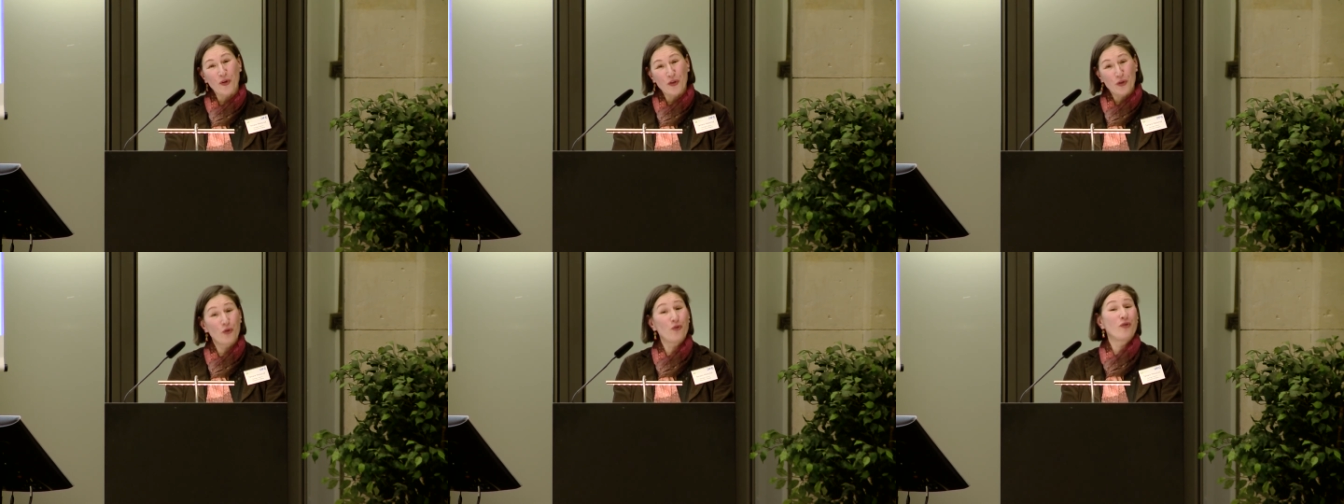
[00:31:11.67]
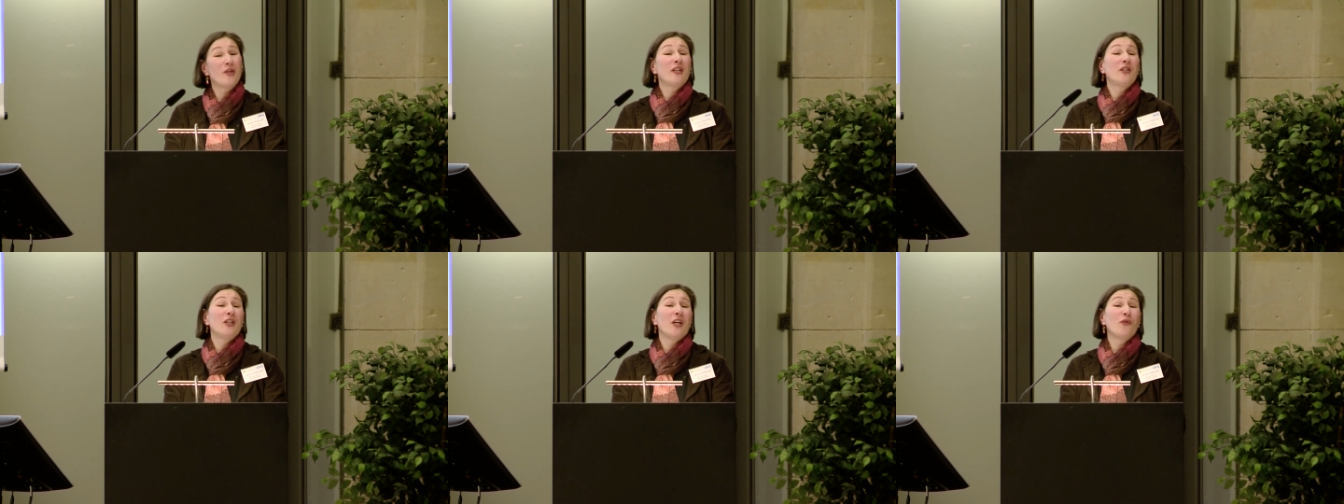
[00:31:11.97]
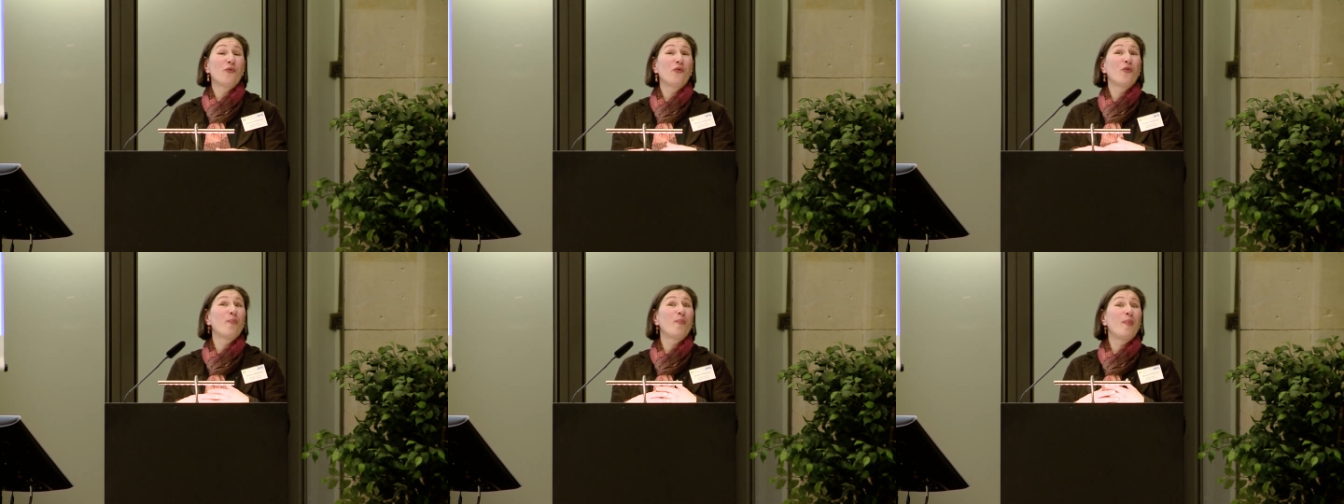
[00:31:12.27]
Should they
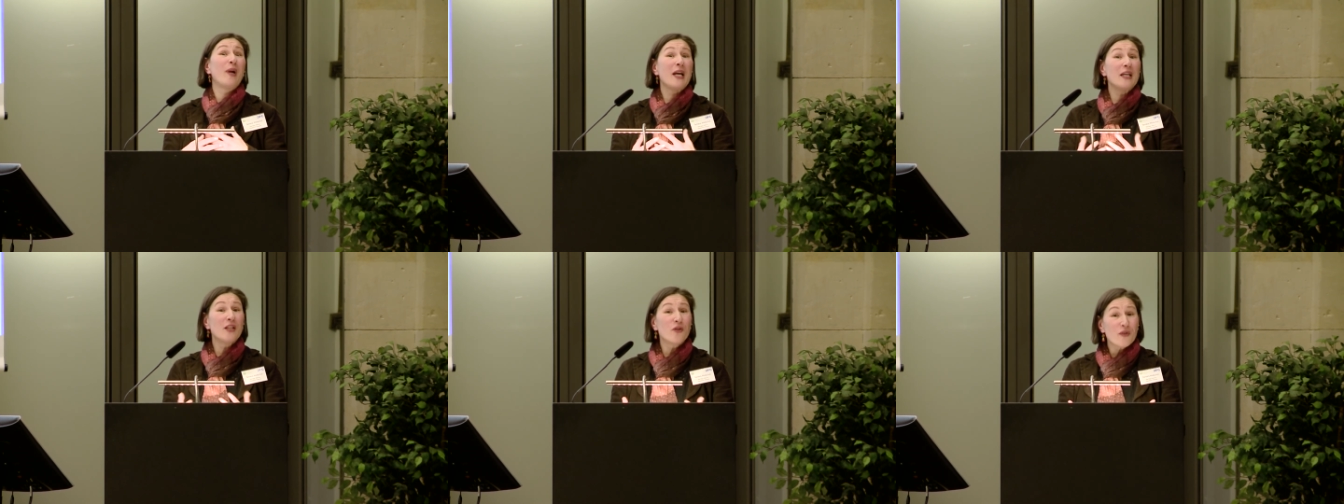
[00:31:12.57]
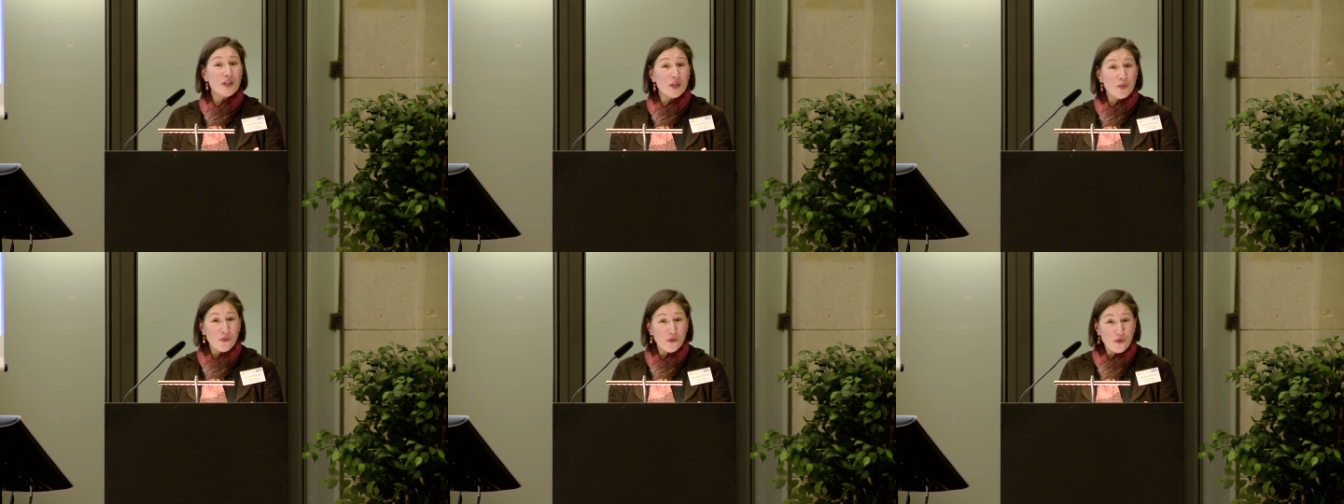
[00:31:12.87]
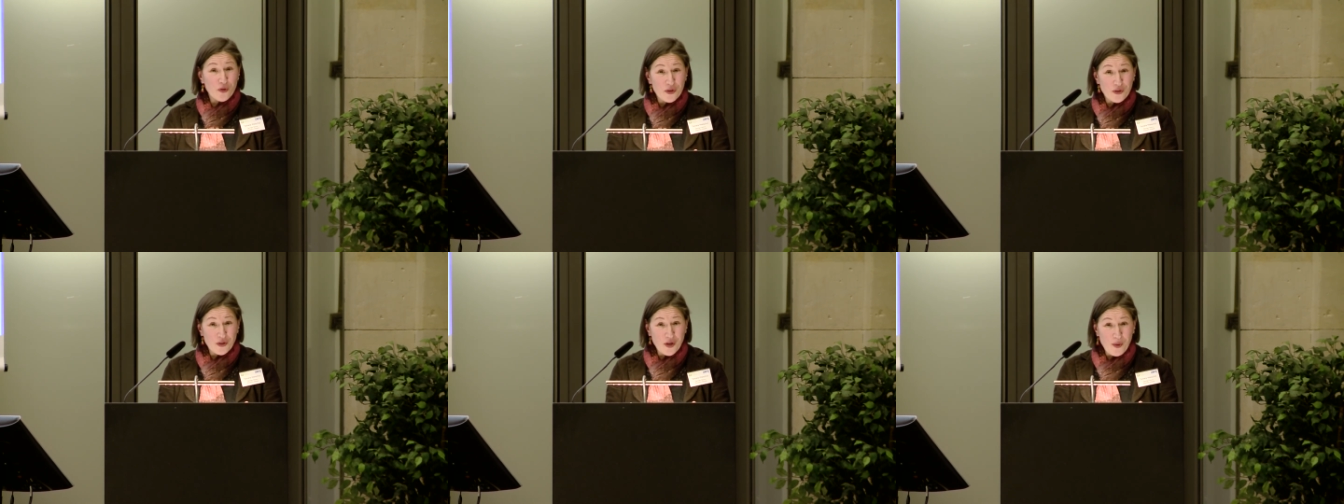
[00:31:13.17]
check for plagiarism,
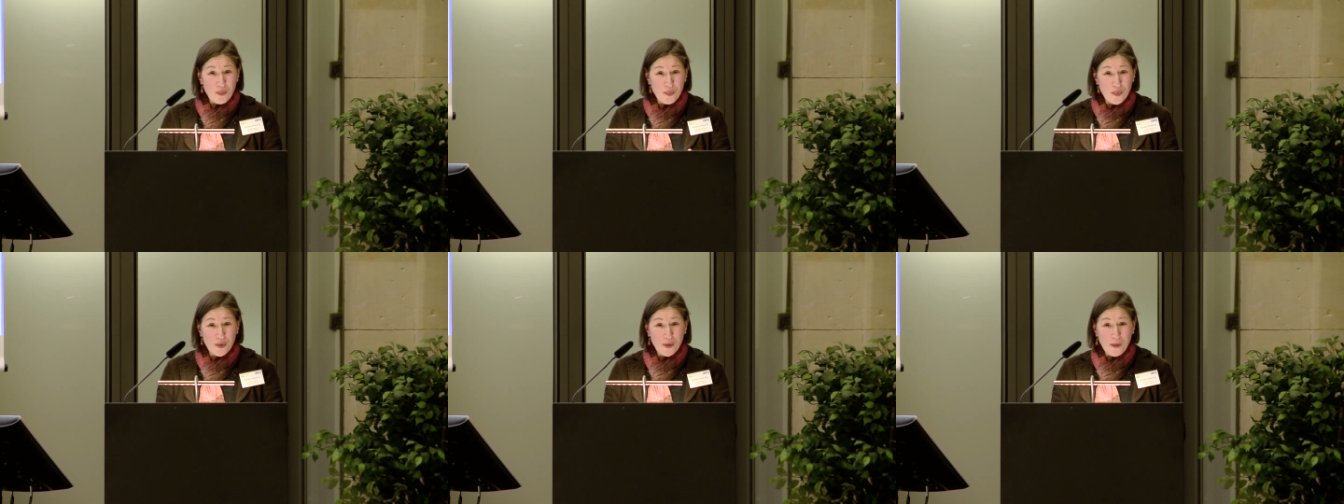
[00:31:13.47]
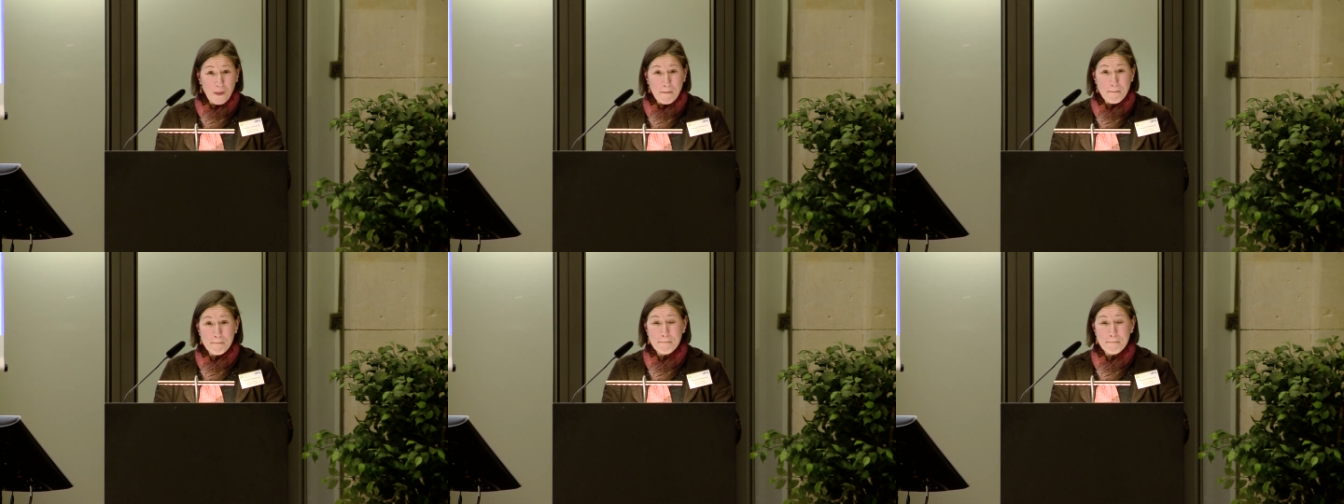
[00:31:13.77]
for example?